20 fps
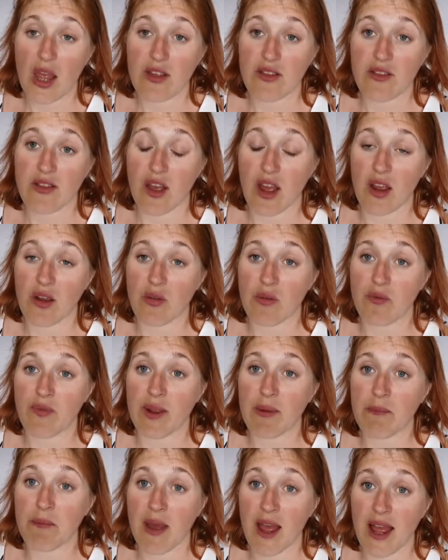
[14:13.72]
So
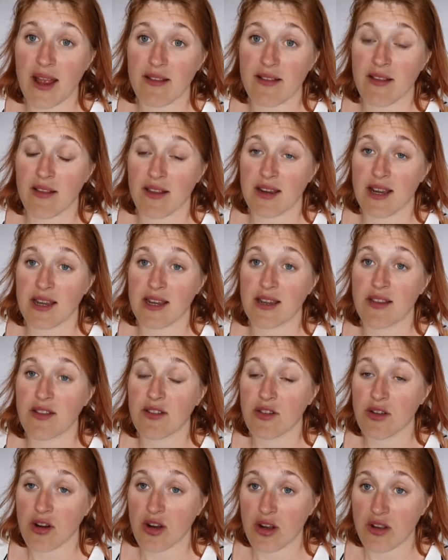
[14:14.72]
they met, they
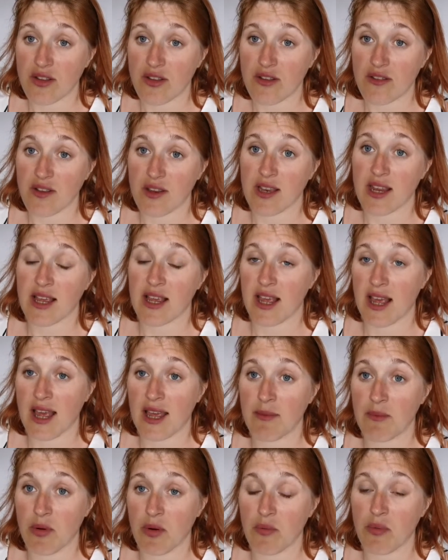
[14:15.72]
discussed, they
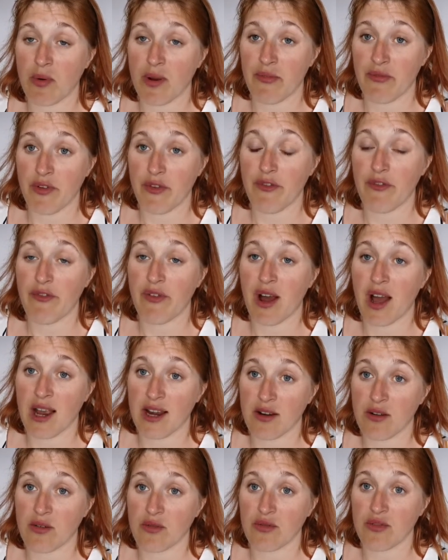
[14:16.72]
came up with a
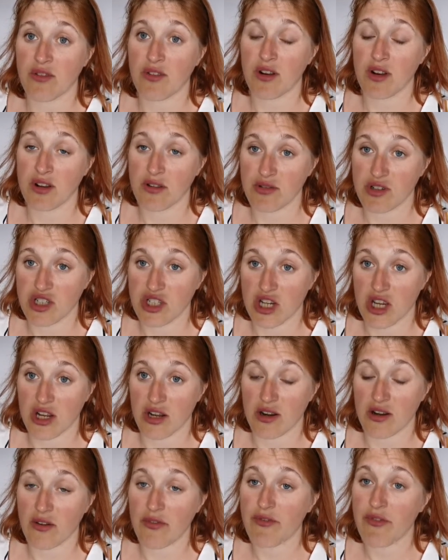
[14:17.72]
final
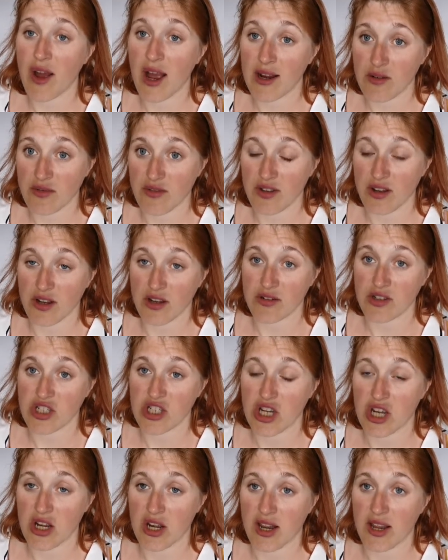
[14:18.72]
solution. And the final
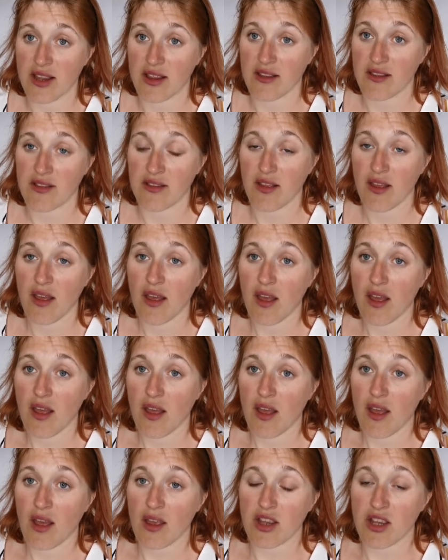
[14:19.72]
solution is,
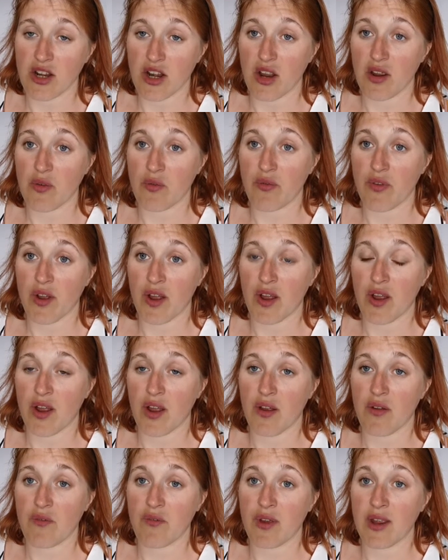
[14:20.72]
you know,
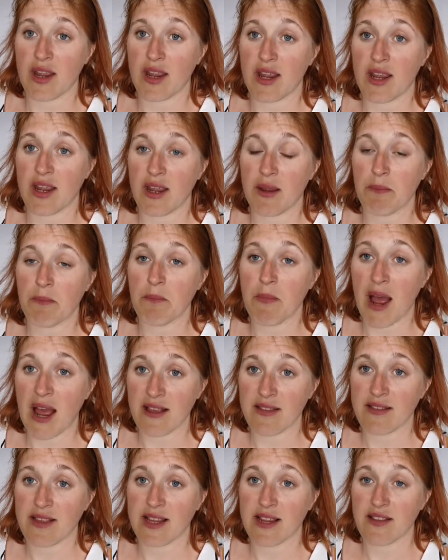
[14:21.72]
the
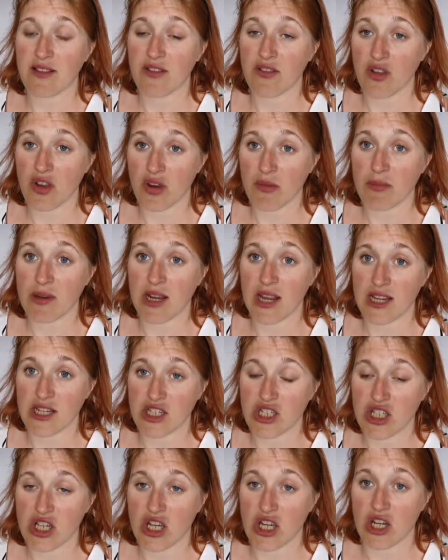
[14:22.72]
mass
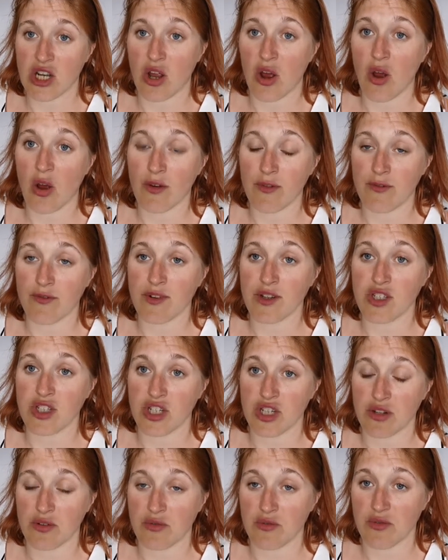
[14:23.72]
extermination of the
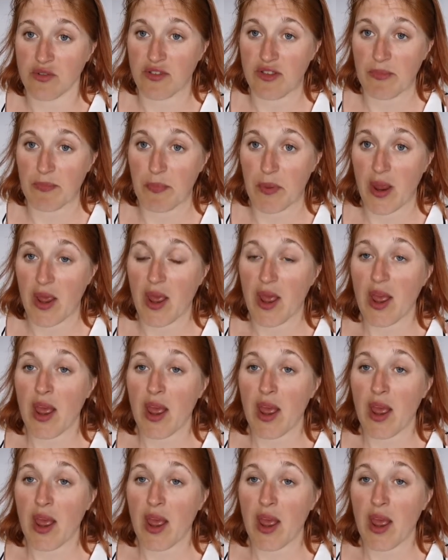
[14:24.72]
Jews.